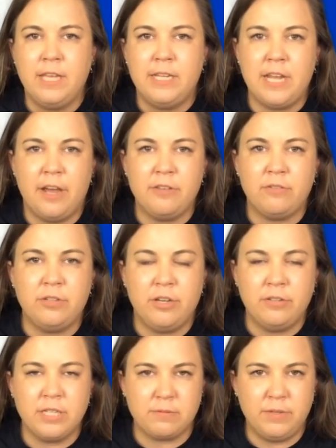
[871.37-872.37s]
Now, you'll
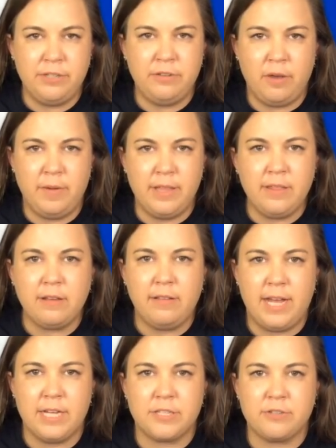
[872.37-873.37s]
notice when you go in the
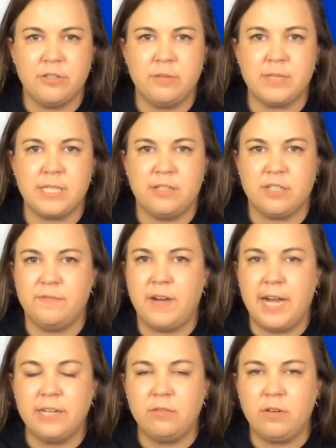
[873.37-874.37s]
classrooms, there's
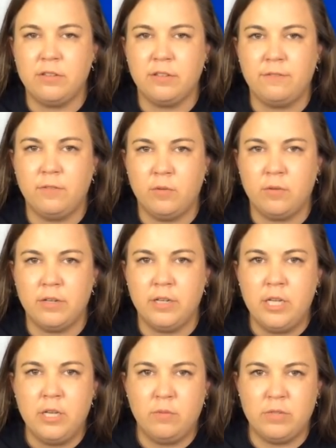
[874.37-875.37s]
vinyl on the floor,
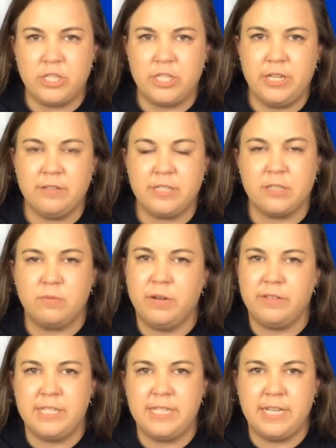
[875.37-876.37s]
which tells us where
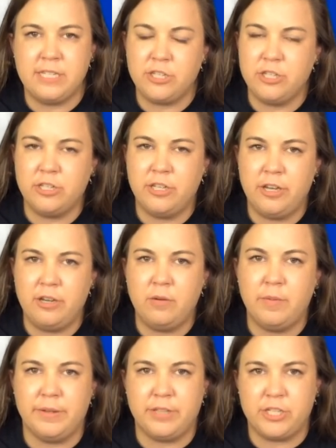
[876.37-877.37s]
the desk should go,
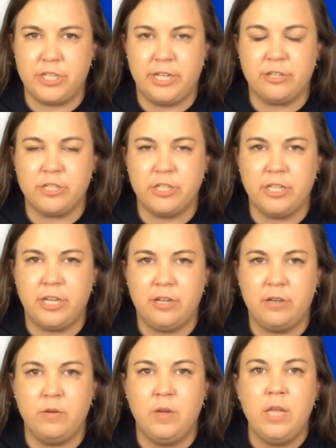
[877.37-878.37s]
where the chair should
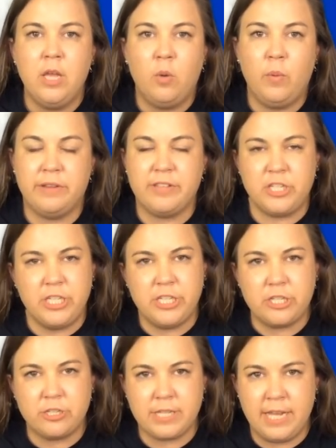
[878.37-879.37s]
go, where the
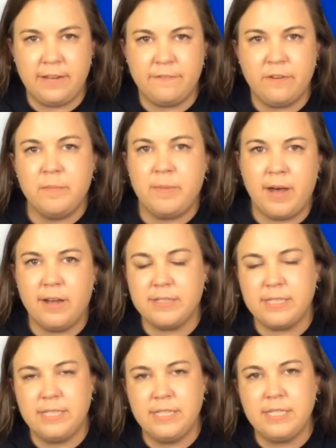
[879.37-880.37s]
teacher's 8-foot
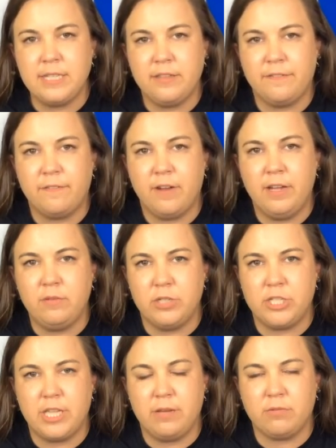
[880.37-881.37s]
box is in the front,
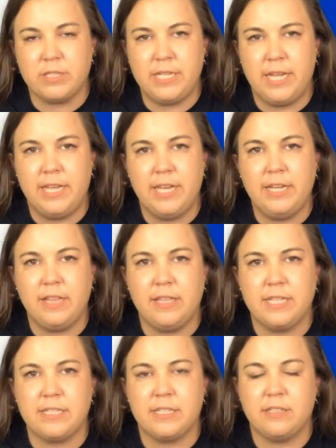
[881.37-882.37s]
which they will stay in
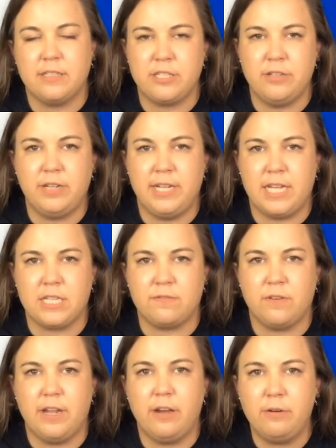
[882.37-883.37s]
unless a student asks
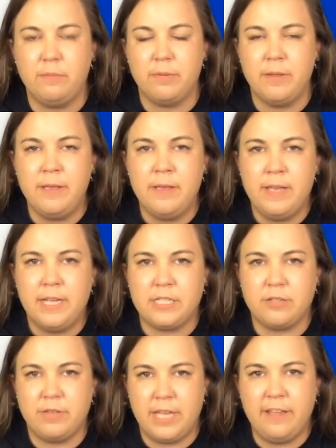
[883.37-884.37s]
for help. and
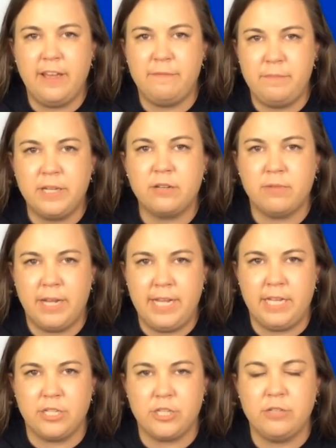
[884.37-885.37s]
so they have been
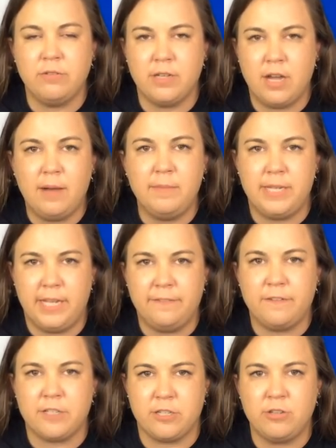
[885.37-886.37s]
arranged to accommodate
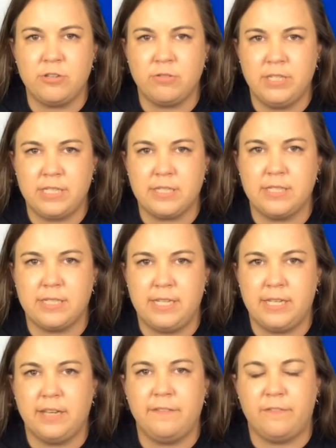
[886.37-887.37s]
for social
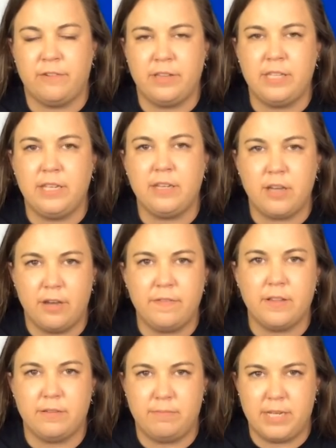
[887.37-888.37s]
distancing and for the
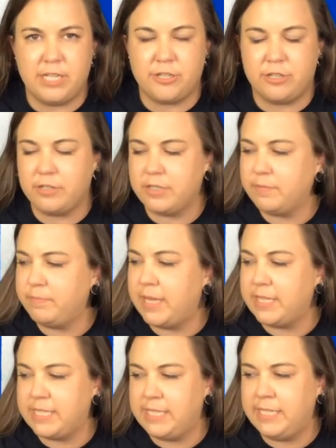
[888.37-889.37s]
COVID measures by
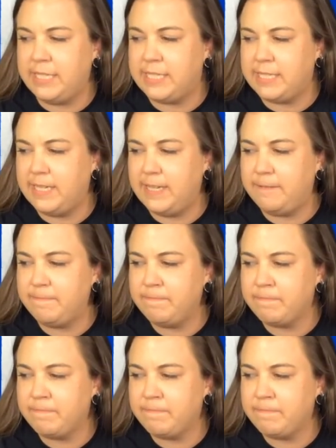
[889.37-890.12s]
the CDC.